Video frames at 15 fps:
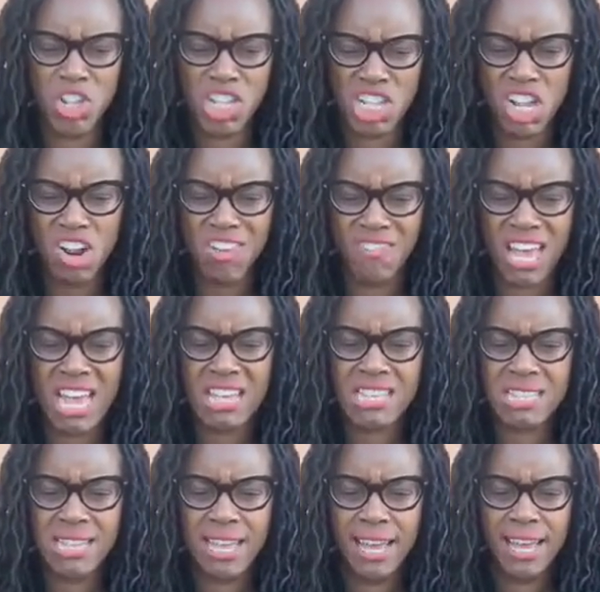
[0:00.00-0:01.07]

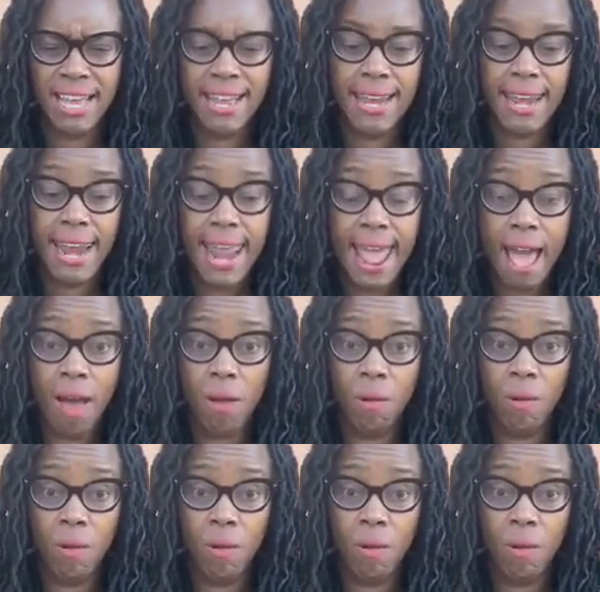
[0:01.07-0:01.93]
service? Now,